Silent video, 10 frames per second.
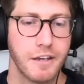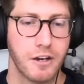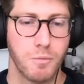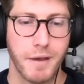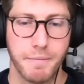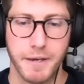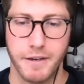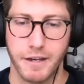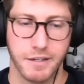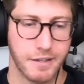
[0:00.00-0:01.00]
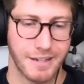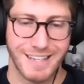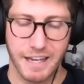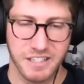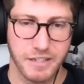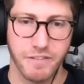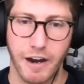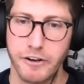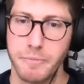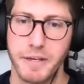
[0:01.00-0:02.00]
maybe a test
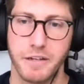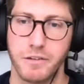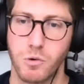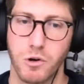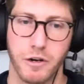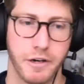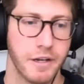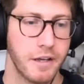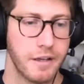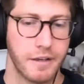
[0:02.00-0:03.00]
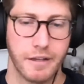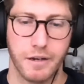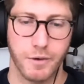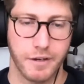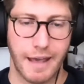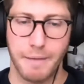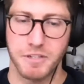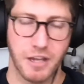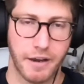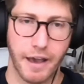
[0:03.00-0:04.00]
environment or, an
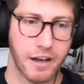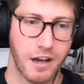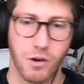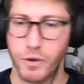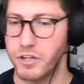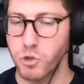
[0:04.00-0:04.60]
Amazon Echo in a